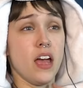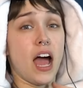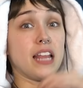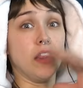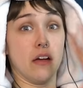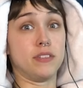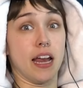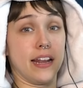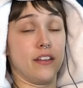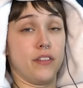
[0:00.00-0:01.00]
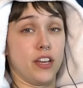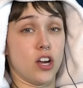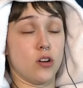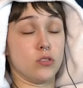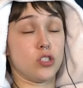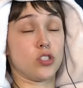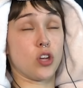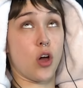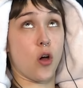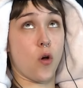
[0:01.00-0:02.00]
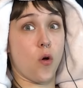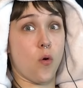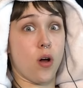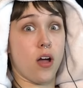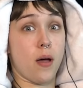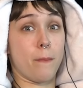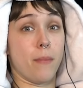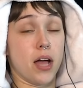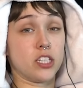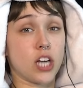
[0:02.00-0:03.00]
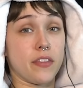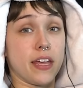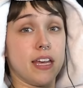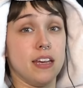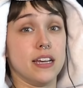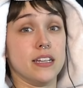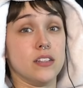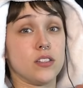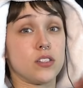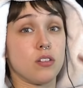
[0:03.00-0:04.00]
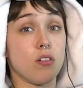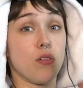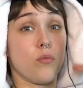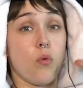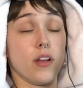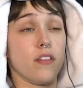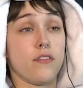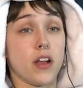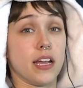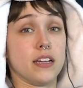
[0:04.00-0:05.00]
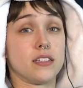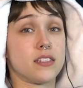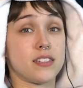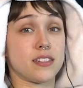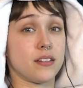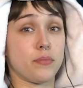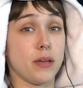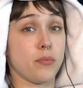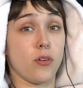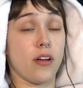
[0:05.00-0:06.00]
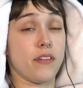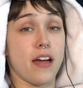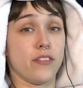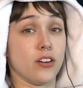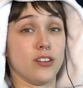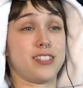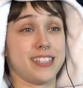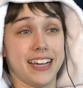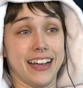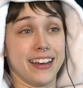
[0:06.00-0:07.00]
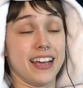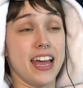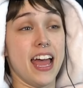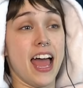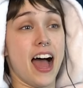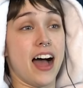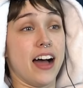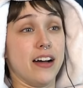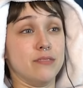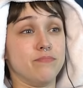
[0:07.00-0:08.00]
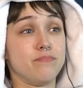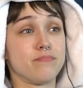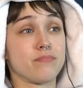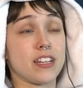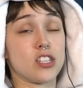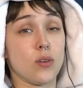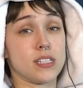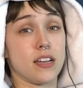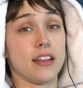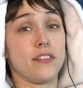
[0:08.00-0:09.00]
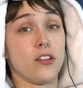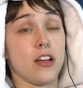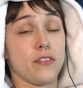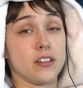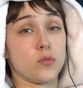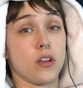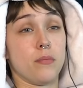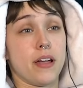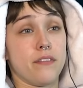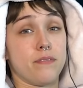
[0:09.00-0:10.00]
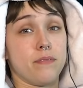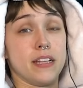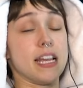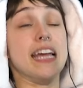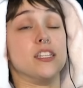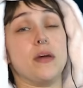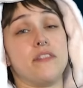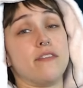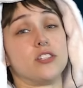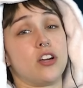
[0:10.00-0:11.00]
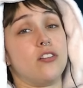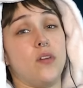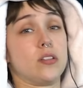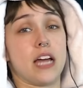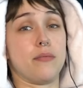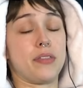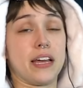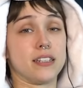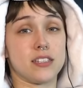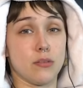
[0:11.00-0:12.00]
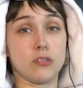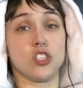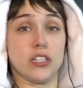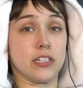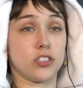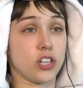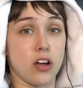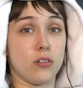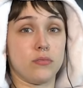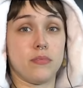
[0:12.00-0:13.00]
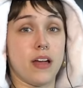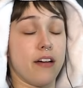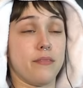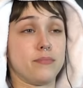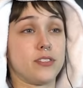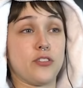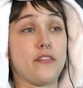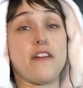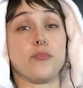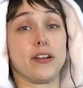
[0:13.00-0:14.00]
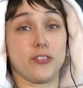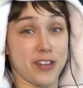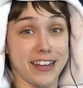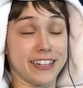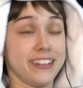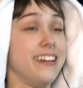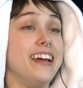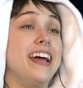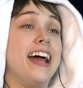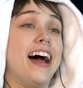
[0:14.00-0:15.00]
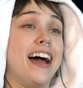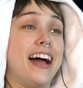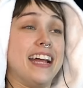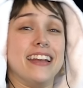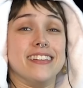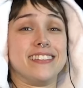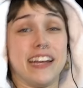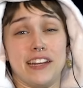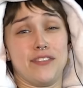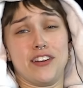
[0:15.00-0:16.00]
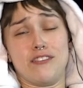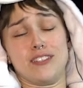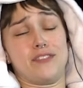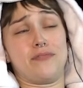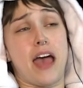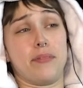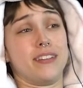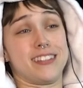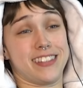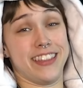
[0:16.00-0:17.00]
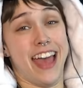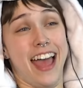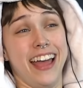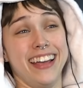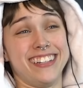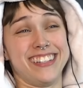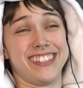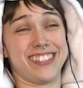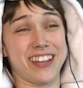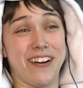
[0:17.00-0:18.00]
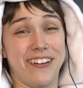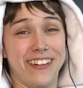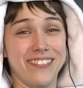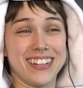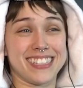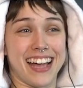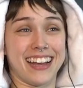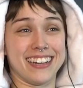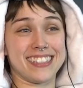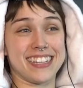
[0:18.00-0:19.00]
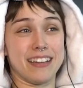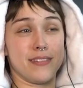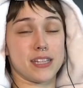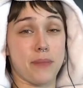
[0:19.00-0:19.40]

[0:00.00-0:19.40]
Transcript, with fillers: I love Danny DeVito so much. I think he is one of the funniest people I've ever seen. Um, it's Always Sunny in Philadelphia is one of my is my favorite show of all time. I think it's the most genius show um, to have ever been created, uh, and Danny DeVito is fabulous in that. so I'm excited to see him as the